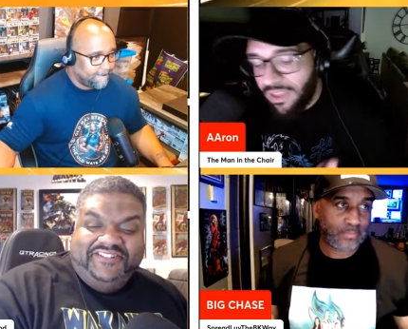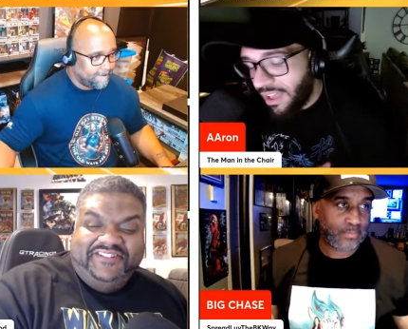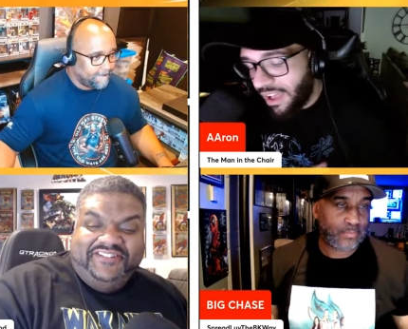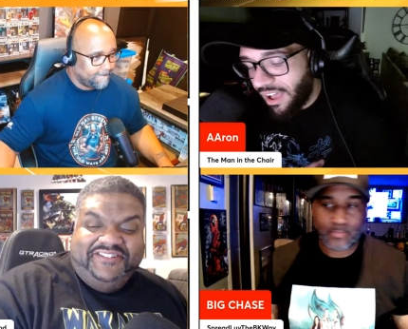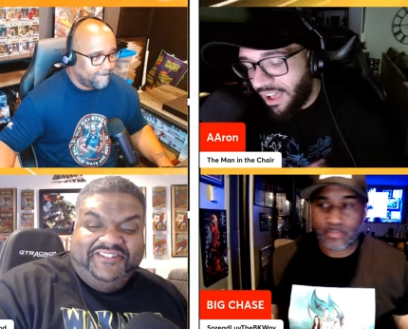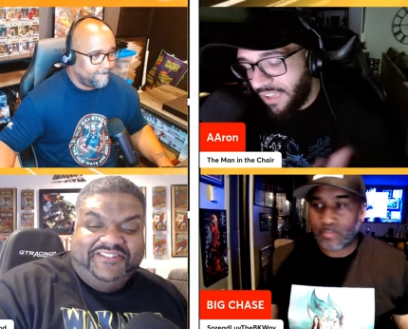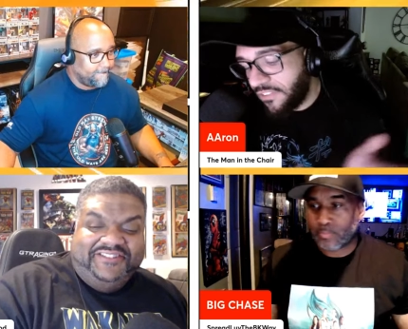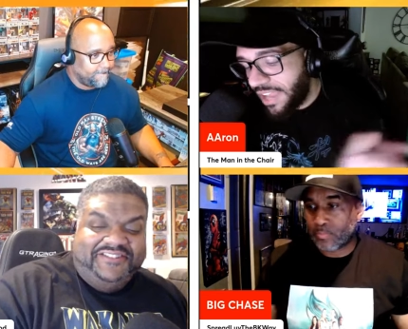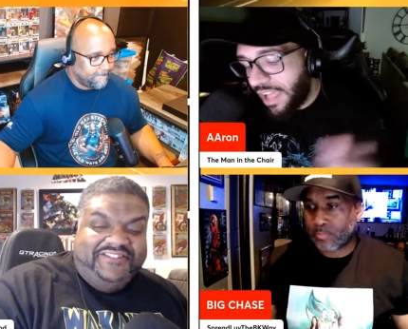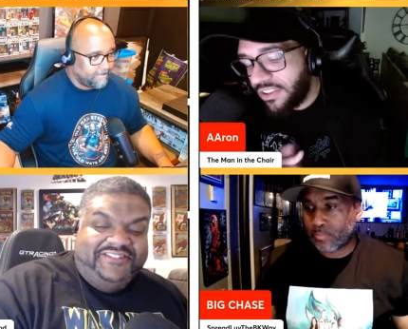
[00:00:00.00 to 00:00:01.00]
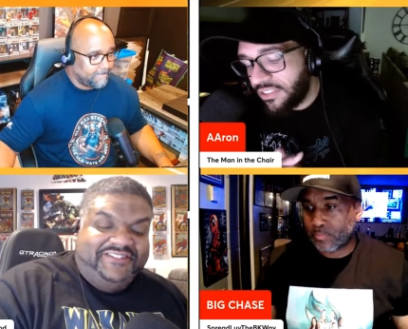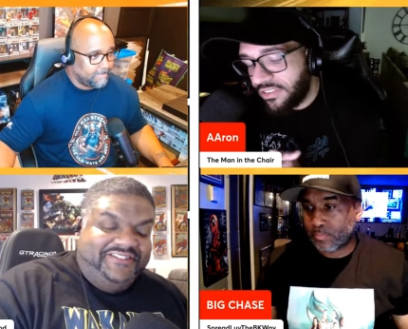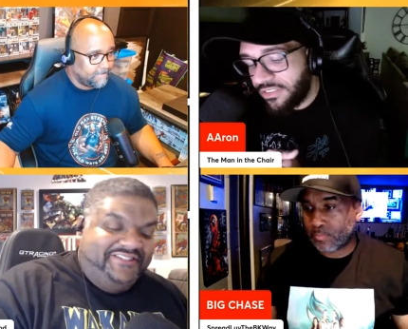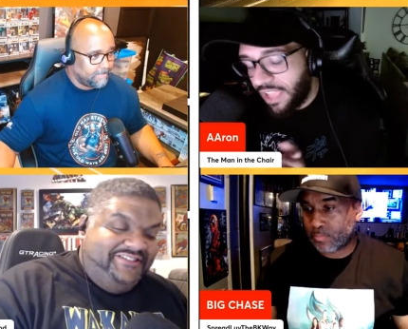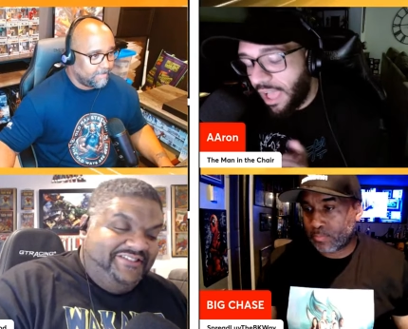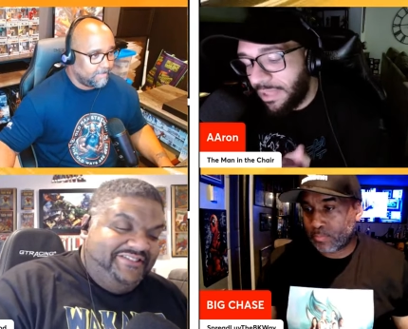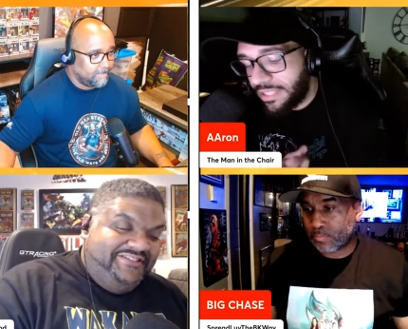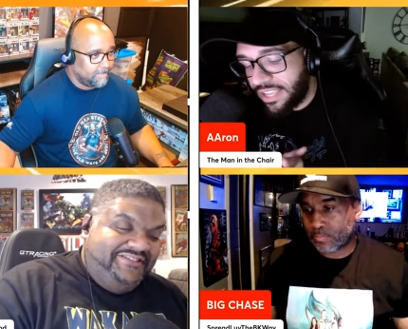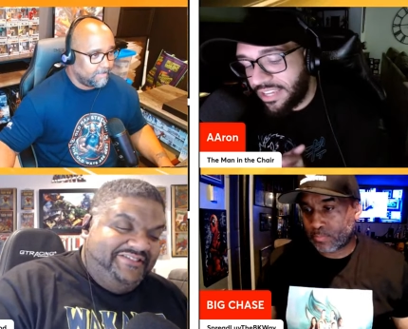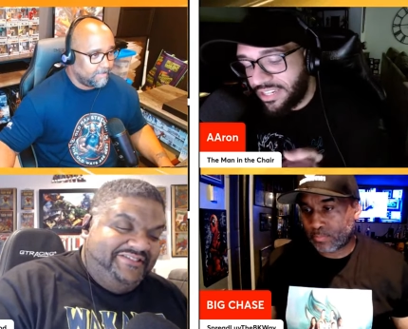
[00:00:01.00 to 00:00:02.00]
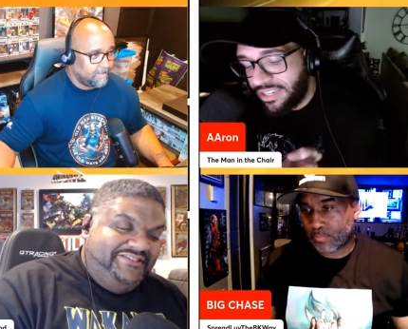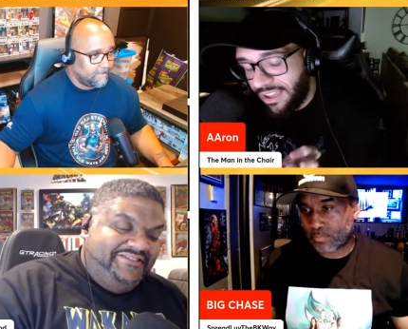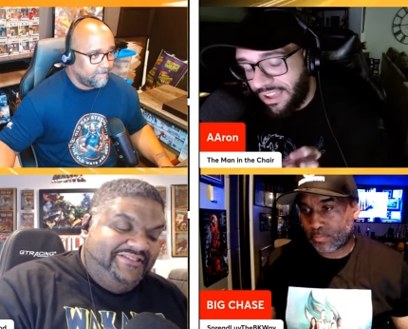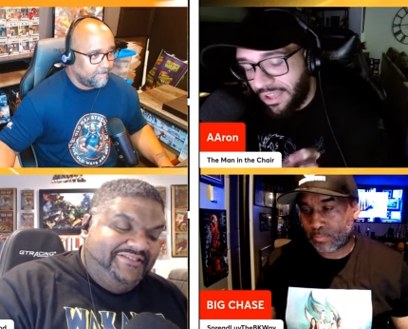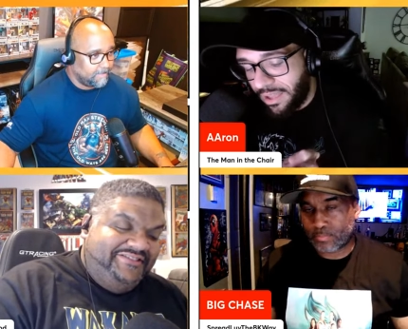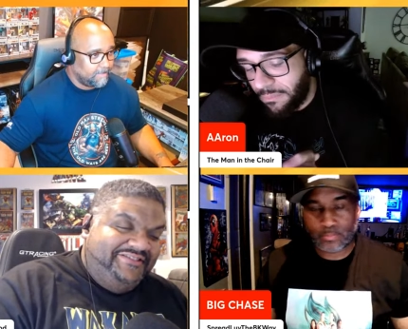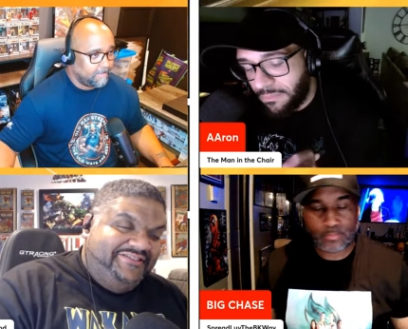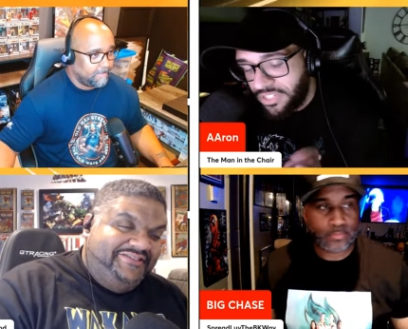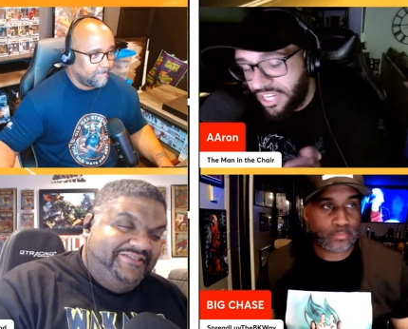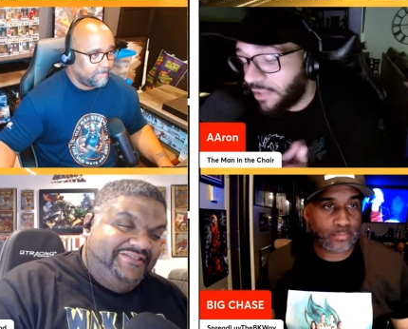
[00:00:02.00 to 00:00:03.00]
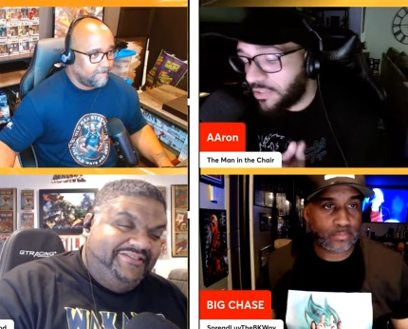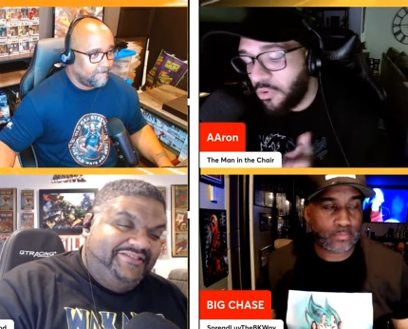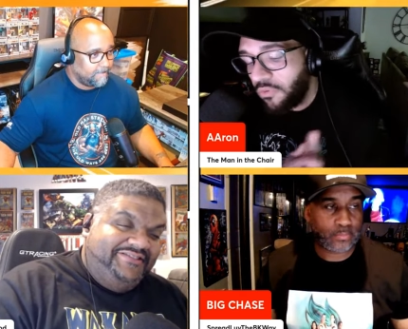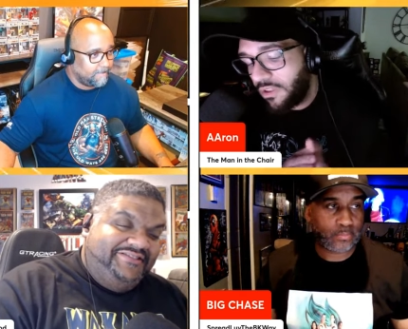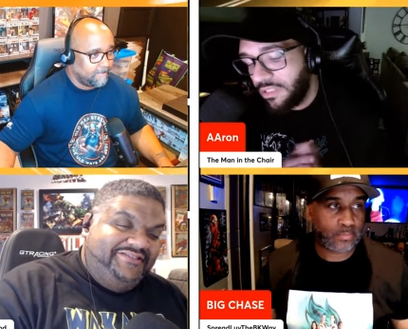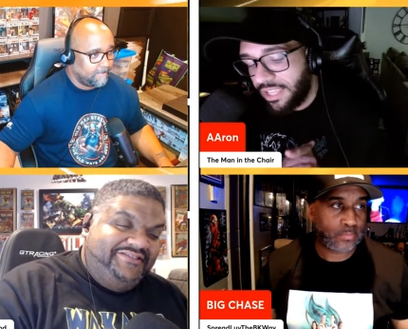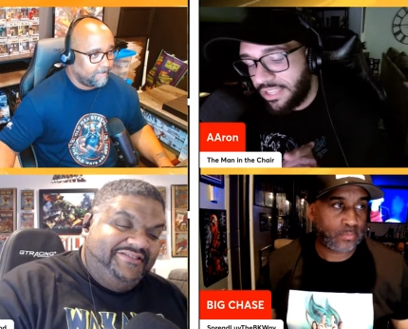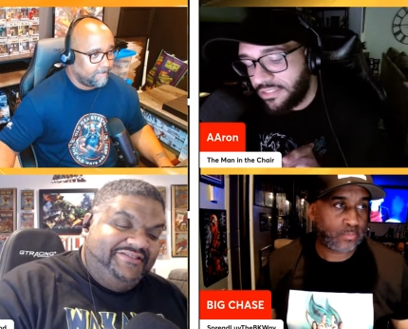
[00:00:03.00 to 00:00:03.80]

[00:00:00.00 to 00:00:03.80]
Speaker 1: Uh, if you're down near the comment section, um, check out two of our links.